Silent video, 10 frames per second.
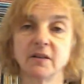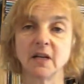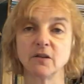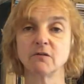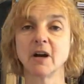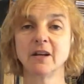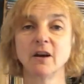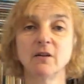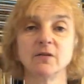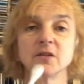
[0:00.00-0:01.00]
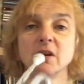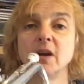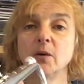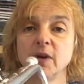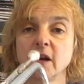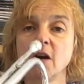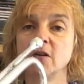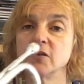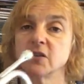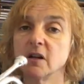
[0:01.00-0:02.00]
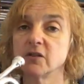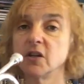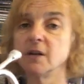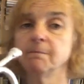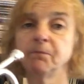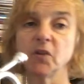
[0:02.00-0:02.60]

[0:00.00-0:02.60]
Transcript: tell you the right notes. So here we go, starting